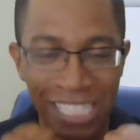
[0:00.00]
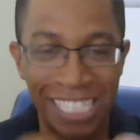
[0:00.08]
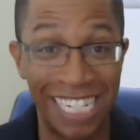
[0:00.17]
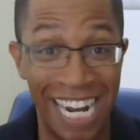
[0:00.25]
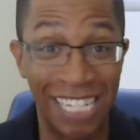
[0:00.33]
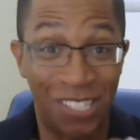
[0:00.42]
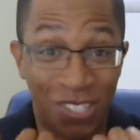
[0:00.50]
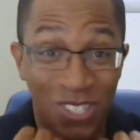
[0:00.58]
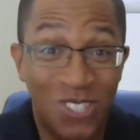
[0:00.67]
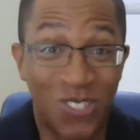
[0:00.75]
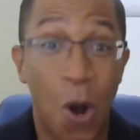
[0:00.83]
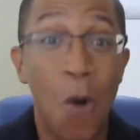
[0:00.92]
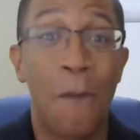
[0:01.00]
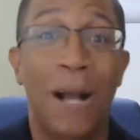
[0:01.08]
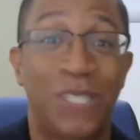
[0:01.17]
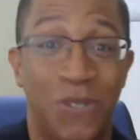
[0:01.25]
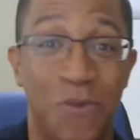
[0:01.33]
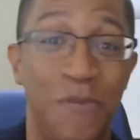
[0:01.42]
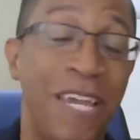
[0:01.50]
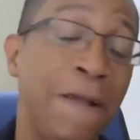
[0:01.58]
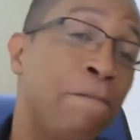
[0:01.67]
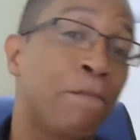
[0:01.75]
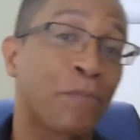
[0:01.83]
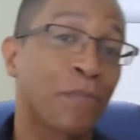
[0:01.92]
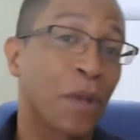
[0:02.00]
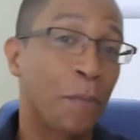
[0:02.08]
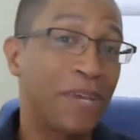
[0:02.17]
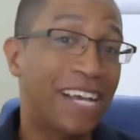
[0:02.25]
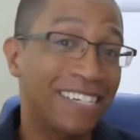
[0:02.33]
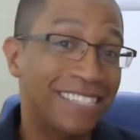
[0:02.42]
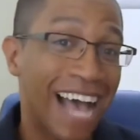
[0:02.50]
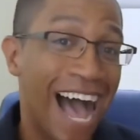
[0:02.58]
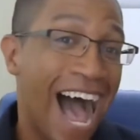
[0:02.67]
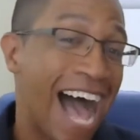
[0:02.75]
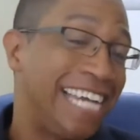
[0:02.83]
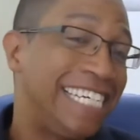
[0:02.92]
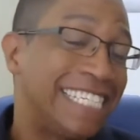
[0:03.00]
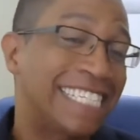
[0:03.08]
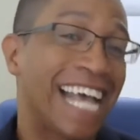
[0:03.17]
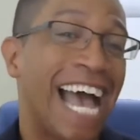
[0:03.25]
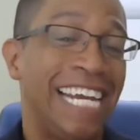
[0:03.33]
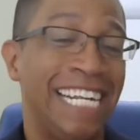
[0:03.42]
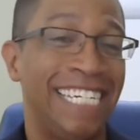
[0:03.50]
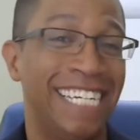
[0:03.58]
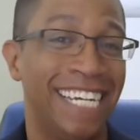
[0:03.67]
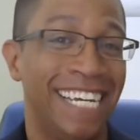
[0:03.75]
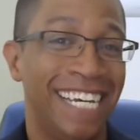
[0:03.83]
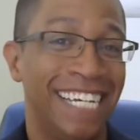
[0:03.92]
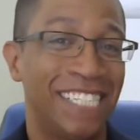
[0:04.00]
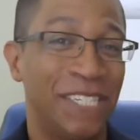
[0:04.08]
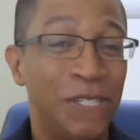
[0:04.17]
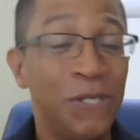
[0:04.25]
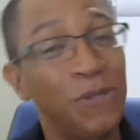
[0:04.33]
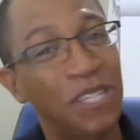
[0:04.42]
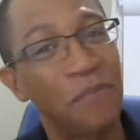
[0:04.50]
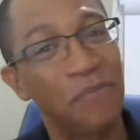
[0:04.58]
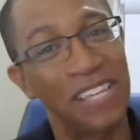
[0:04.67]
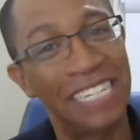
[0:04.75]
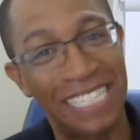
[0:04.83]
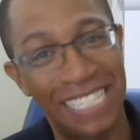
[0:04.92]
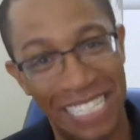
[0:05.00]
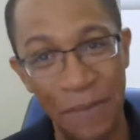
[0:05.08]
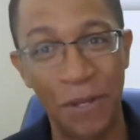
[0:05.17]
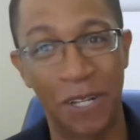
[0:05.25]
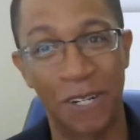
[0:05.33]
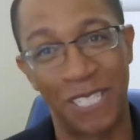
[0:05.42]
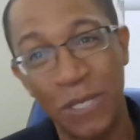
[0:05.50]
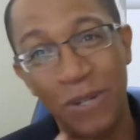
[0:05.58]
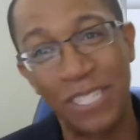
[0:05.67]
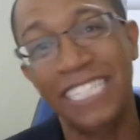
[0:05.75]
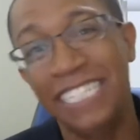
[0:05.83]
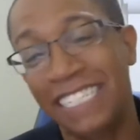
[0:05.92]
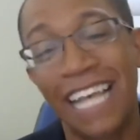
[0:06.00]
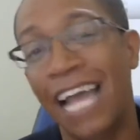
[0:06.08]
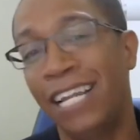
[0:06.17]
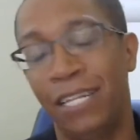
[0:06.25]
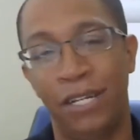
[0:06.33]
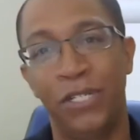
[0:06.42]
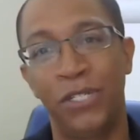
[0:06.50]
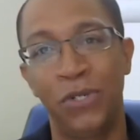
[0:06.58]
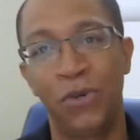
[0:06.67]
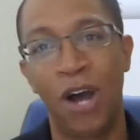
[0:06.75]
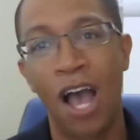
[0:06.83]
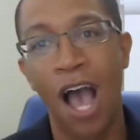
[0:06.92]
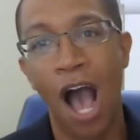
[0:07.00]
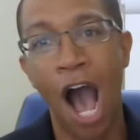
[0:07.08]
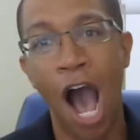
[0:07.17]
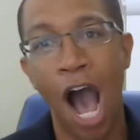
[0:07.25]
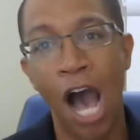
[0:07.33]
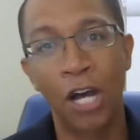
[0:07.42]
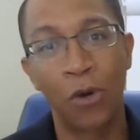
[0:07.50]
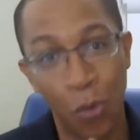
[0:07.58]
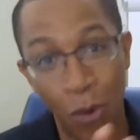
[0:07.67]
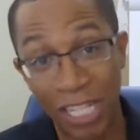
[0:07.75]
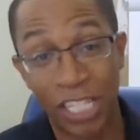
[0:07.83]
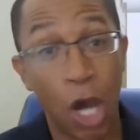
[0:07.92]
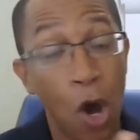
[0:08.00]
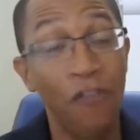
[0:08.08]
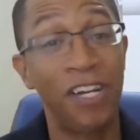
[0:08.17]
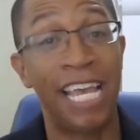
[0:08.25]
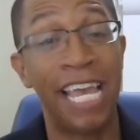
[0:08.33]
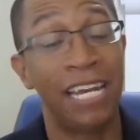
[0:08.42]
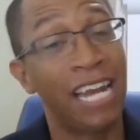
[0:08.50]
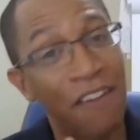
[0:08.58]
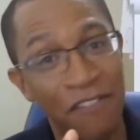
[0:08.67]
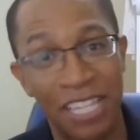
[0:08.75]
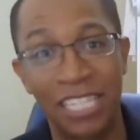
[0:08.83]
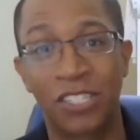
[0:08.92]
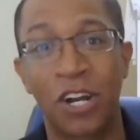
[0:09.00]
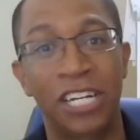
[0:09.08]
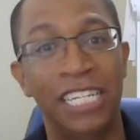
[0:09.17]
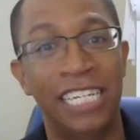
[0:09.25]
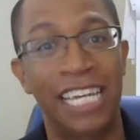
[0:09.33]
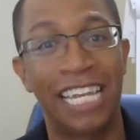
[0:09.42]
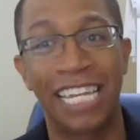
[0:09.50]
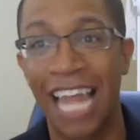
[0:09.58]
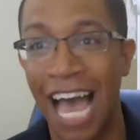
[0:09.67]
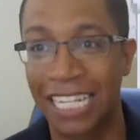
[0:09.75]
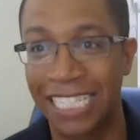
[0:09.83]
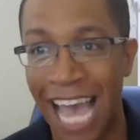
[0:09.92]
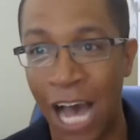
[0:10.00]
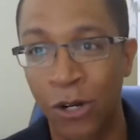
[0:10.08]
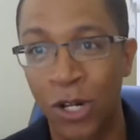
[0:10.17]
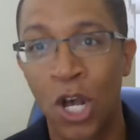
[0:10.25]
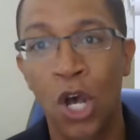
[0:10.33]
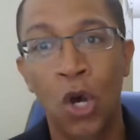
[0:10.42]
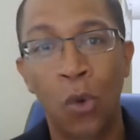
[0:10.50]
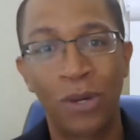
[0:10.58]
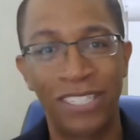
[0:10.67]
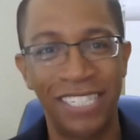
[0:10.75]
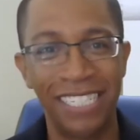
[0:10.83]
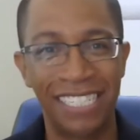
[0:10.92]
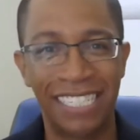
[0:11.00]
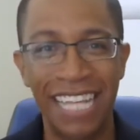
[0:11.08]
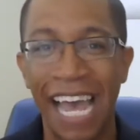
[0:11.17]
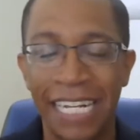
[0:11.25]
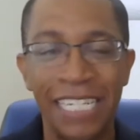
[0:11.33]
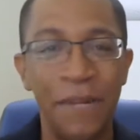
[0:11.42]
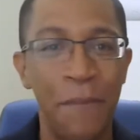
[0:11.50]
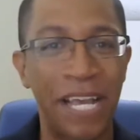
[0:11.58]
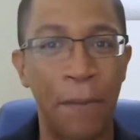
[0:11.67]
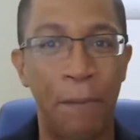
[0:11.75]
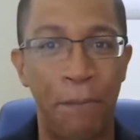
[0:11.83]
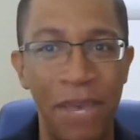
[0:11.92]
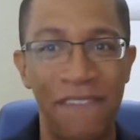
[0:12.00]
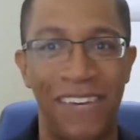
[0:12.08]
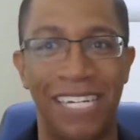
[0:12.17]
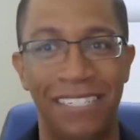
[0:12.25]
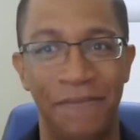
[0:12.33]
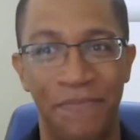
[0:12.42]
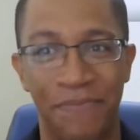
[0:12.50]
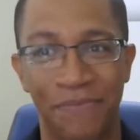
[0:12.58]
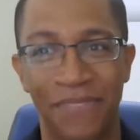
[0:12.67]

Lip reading: resonates so much with me, because I decided to do something similar. See, what she decided to do when COVID hit and everything started to get locked down was she decided to make a pivot.